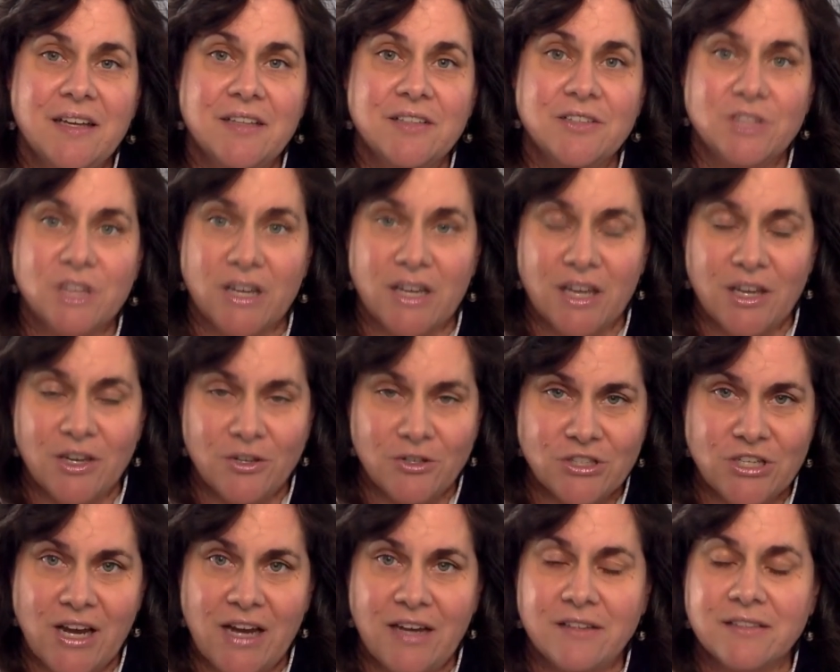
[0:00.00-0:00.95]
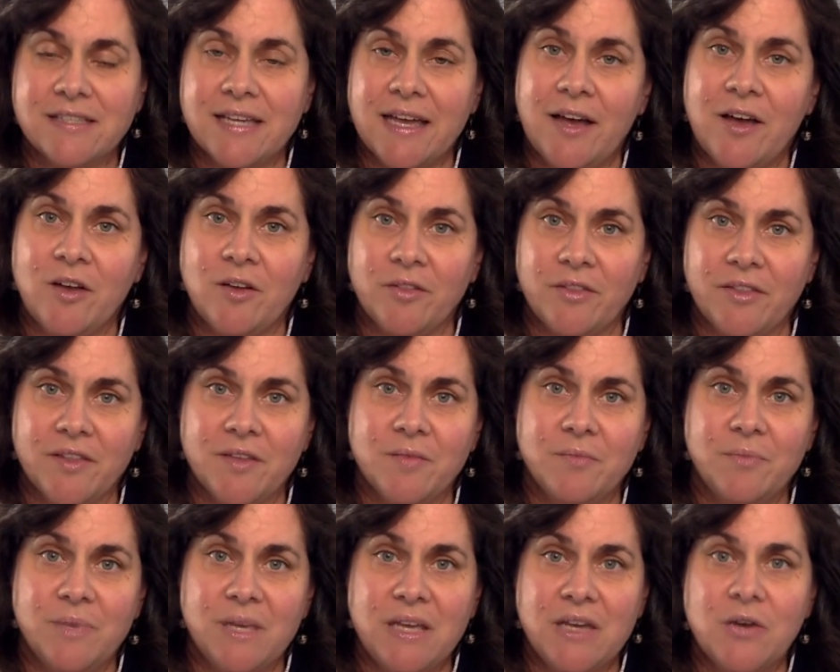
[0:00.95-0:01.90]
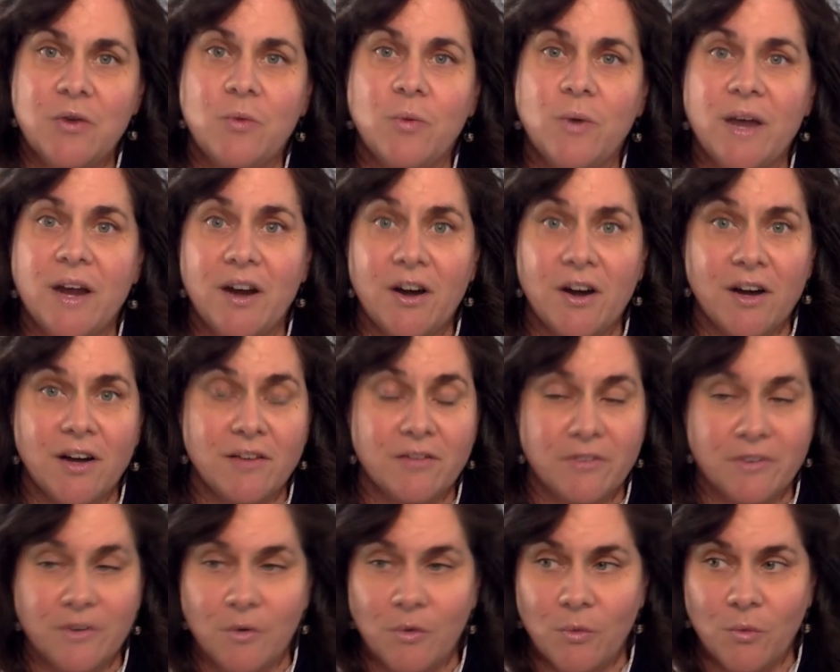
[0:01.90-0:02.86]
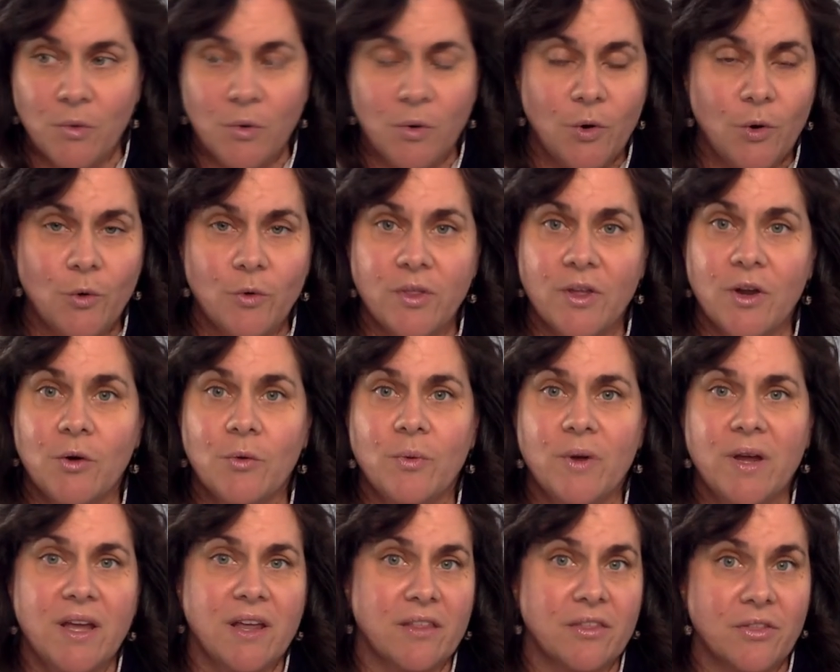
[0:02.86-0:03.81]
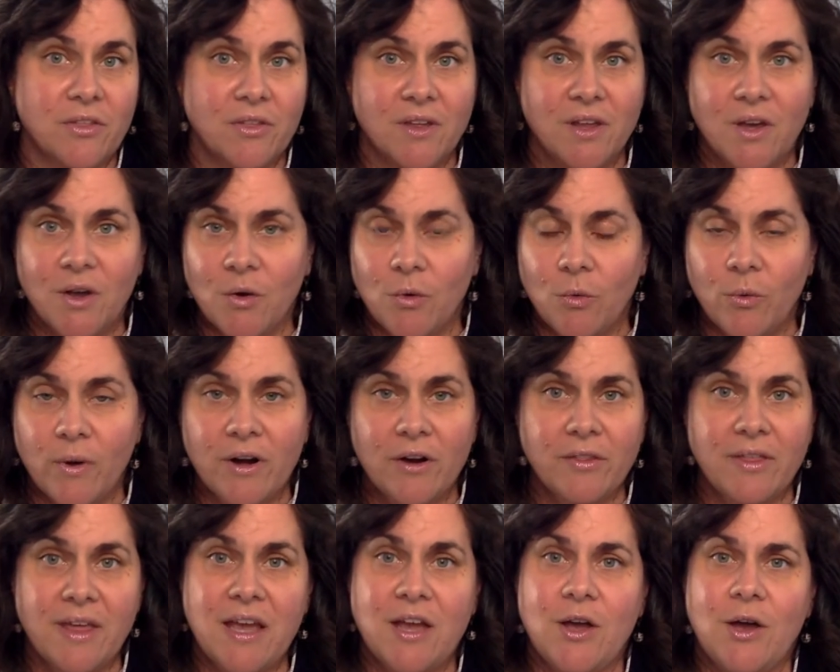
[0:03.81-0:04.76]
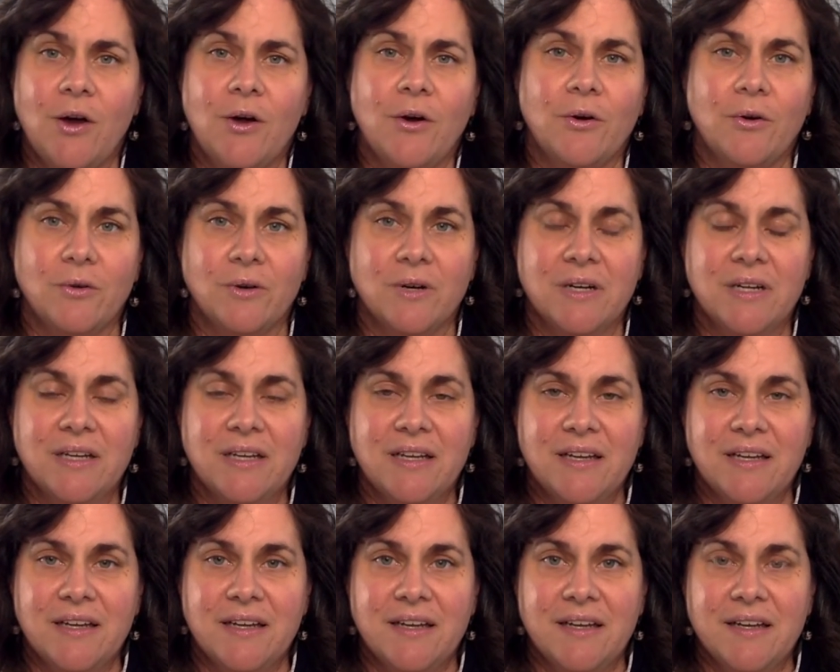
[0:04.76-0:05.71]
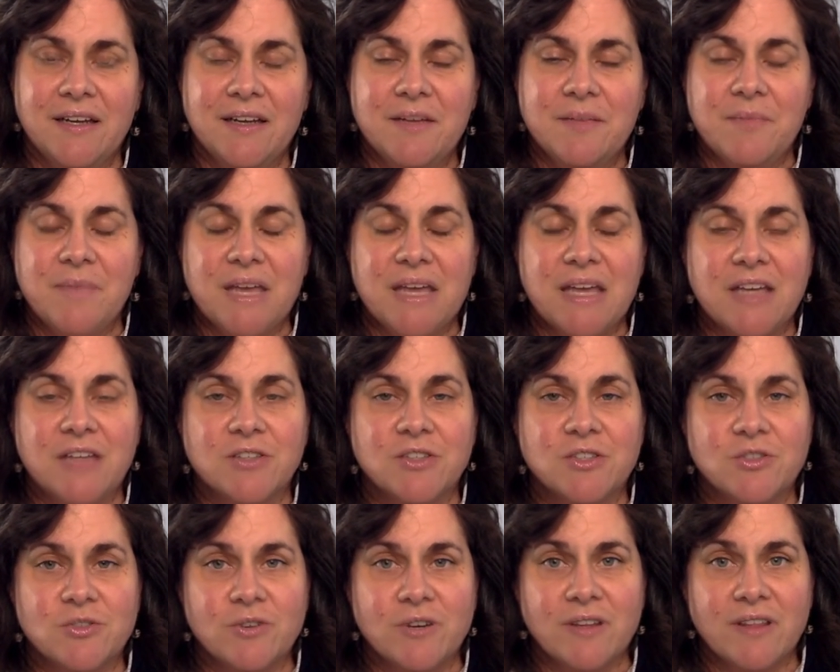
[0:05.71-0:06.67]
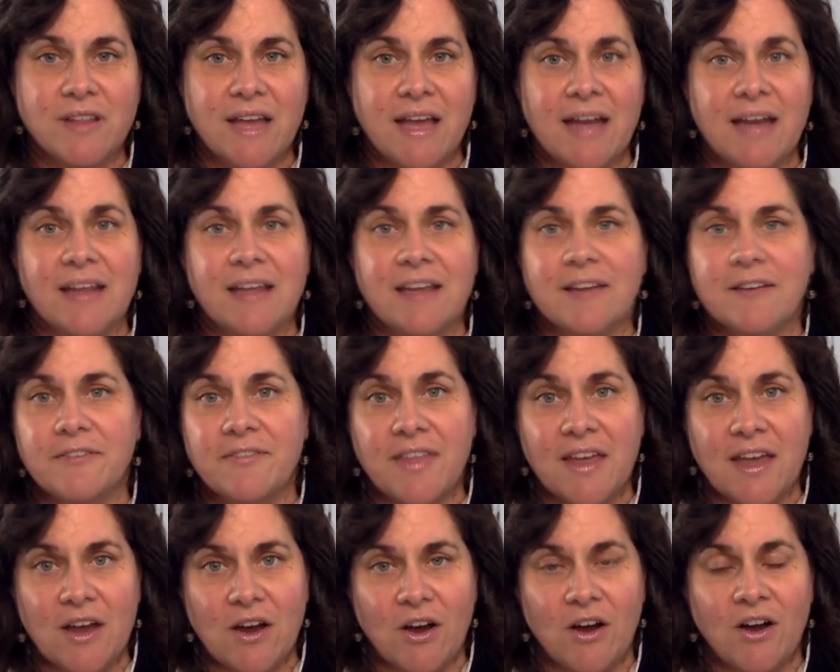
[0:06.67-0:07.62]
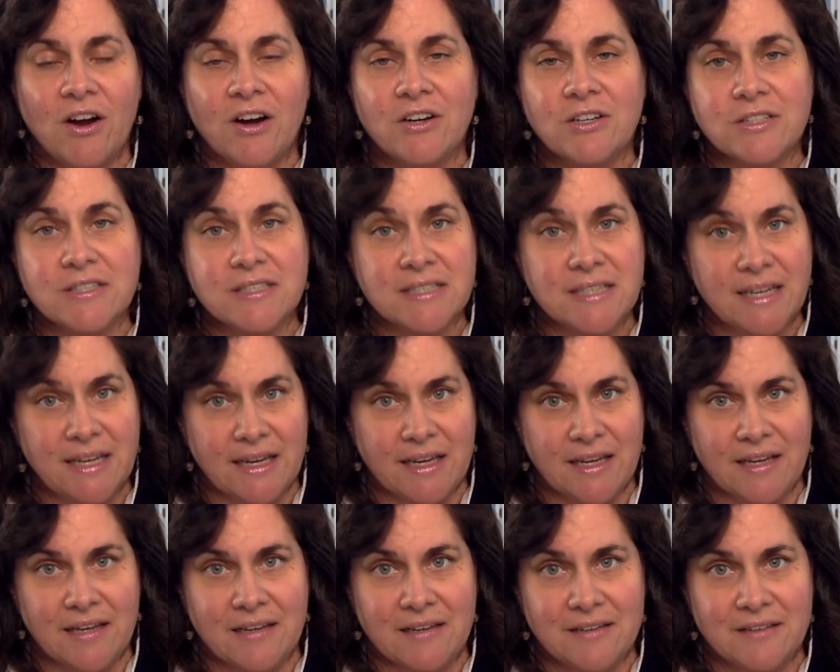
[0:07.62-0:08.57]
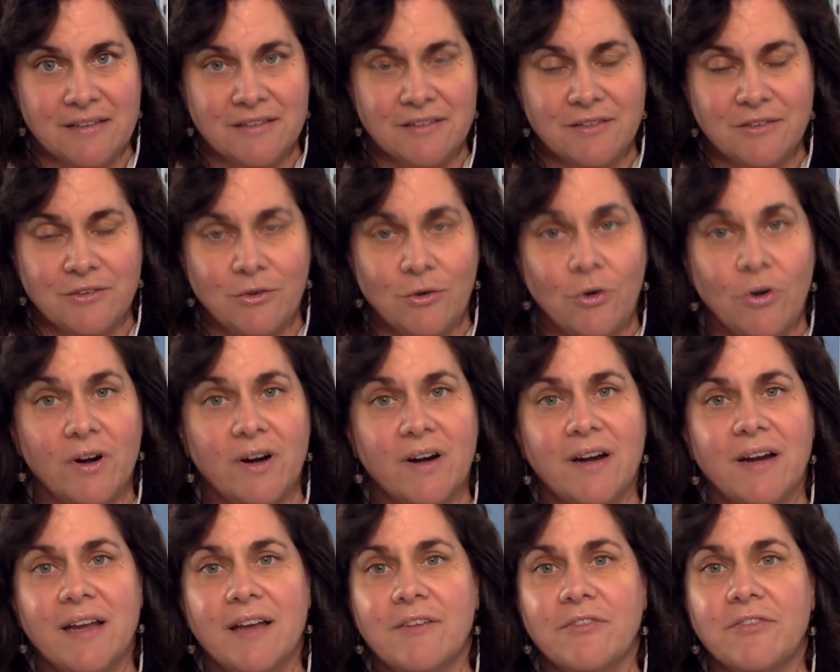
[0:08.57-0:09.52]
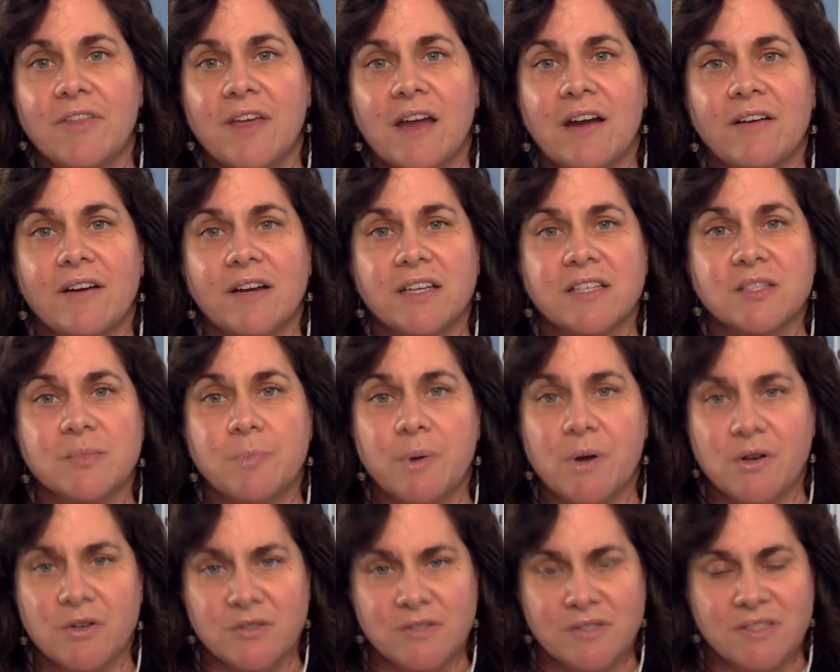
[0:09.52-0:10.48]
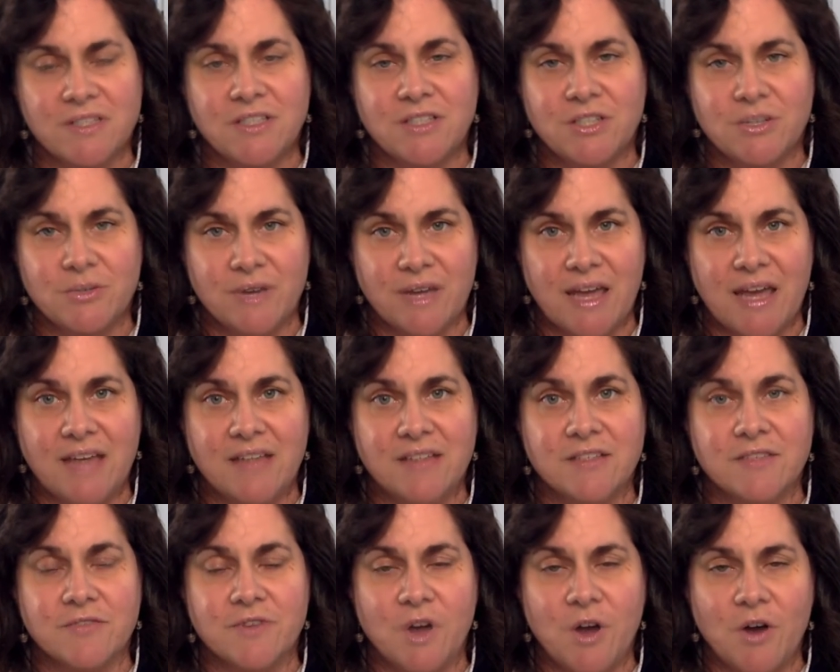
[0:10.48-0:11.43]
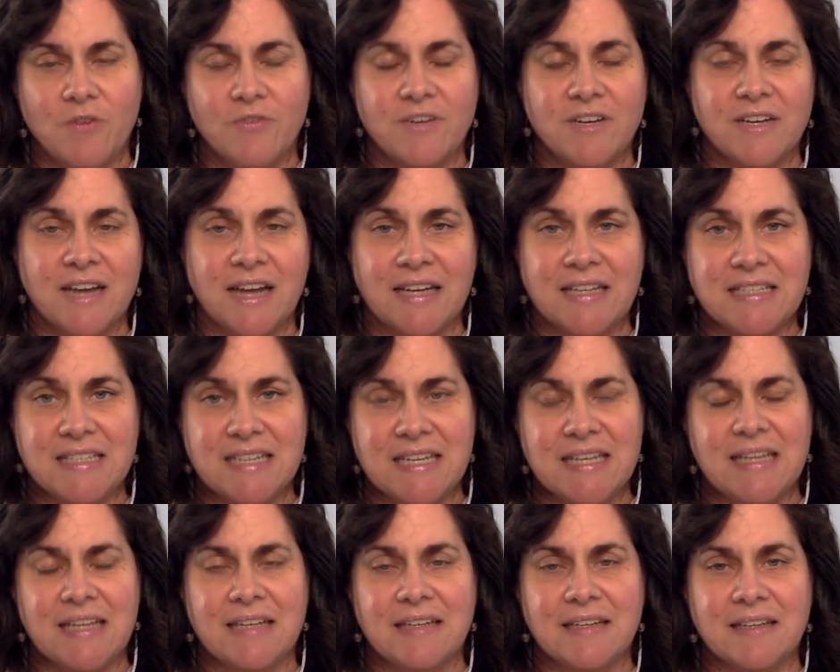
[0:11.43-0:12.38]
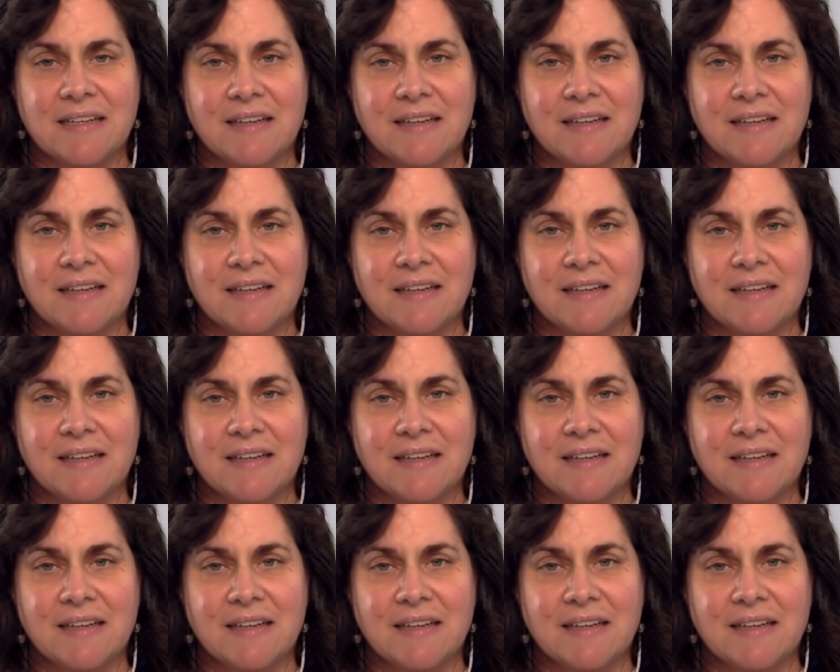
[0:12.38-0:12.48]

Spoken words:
Checking your child's health, being aware of who they're with, where they go, making sure that if they are sick or if they are exposed to a case of COVID-19,